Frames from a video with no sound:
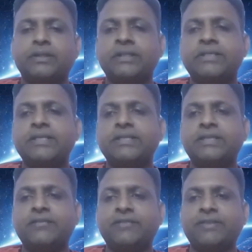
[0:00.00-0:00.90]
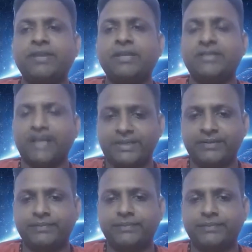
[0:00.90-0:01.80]
This is a female
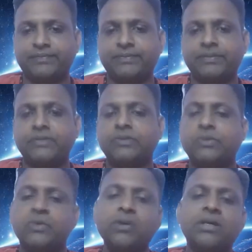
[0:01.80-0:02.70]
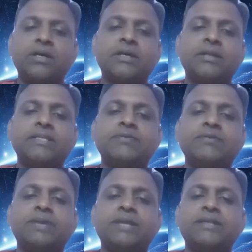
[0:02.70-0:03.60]
sign. So, this
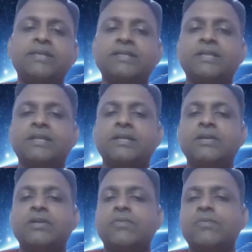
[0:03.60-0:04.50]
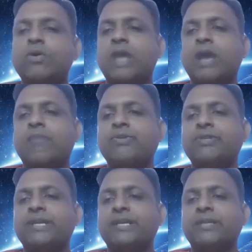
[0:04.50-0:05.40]
place is more
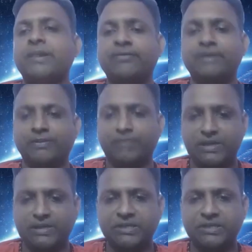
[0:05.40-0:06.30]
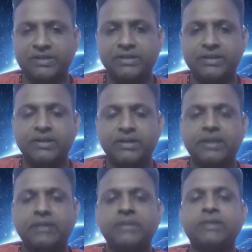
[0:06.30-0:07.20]
habituated by females.
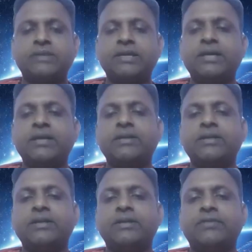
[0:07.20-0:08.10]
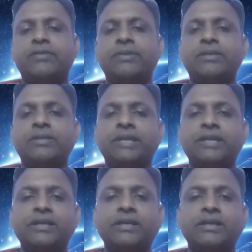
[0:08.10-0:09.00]
This is a female
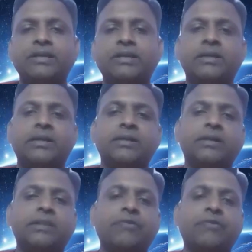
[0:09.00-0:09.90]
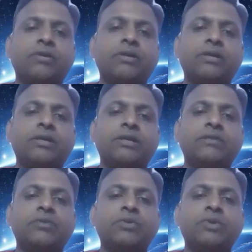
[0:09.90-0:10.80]
sign. Therefore, it
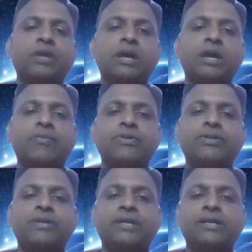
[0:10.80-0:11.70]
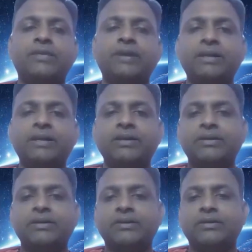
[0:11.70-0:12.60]
is more habituated by
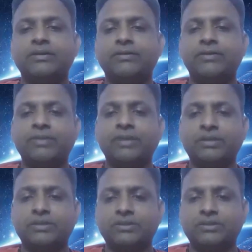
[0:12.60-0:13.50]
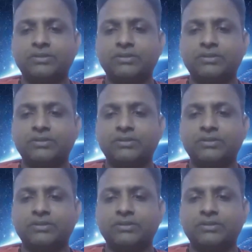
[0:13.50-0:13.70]
females.